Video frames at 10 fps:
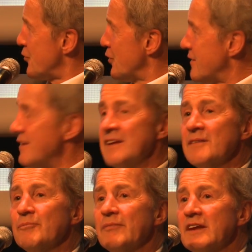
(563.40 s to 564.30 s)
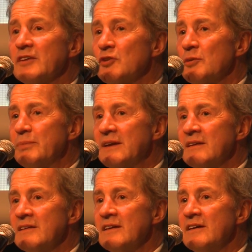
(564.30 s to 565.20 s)
or 13
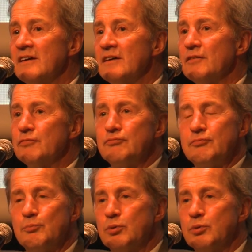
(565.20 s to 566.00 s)
European